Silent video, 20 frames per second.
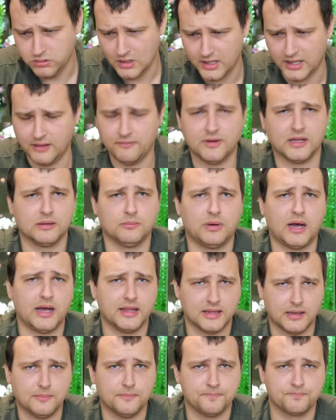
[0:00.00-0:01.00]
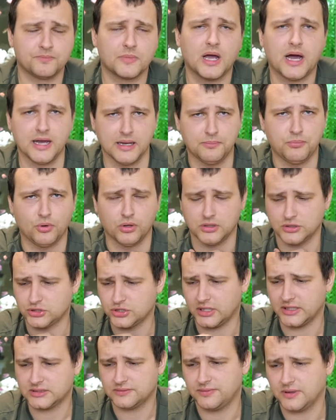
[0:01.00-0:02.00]
even buy them. I
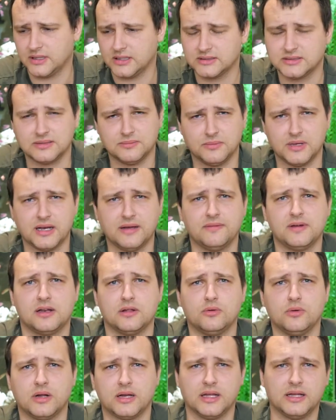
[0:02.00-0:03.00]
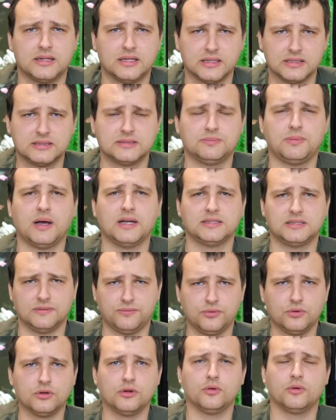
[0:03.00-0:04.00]
apologize for this. Whenever you are eating spicy
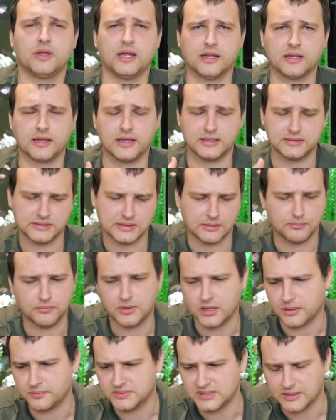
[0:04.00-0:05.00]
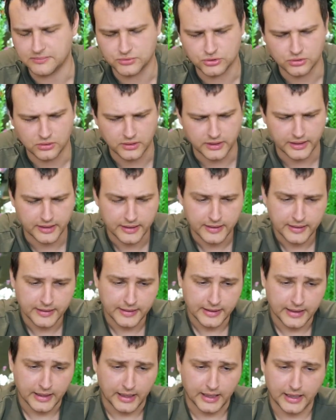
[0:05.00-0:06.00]
food, you can get some burps, I'm sorry.
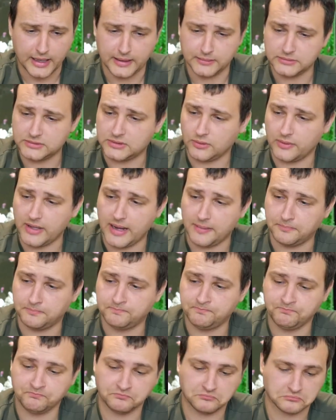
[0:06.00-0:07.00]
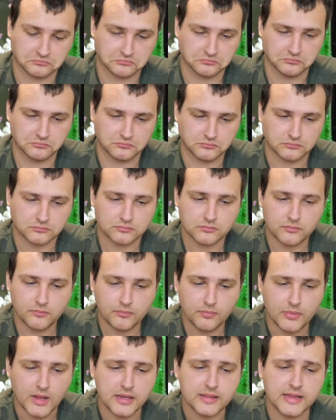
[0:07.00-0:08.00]
So yeah.
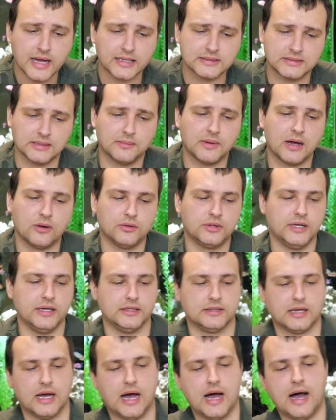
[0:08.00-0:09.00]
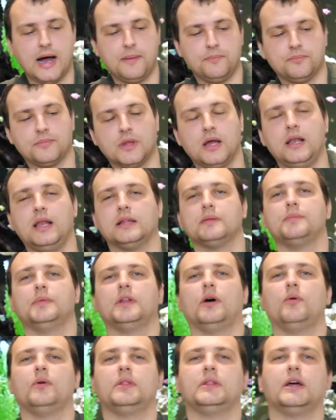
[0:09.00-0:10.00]
That's about it. Let me
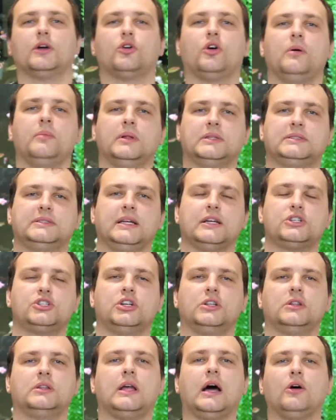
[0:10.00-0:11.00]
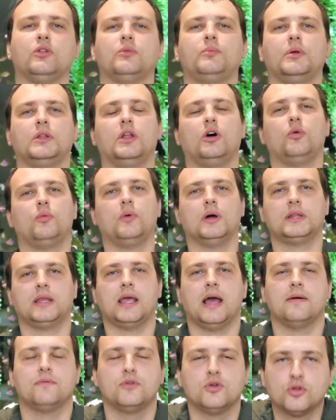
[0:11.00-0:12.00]
know in the comment section down below what
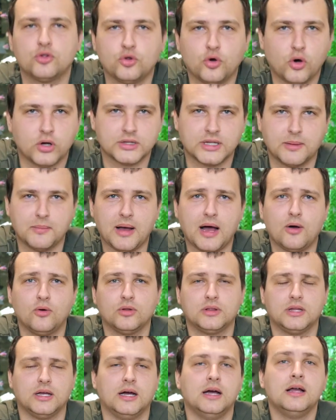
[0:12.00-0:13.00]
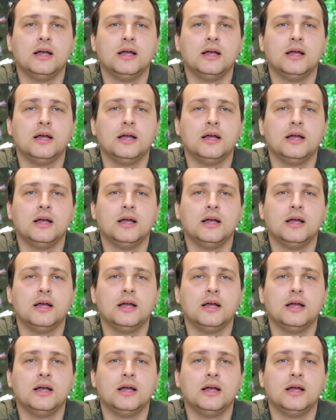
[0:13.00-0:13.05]
have you thought about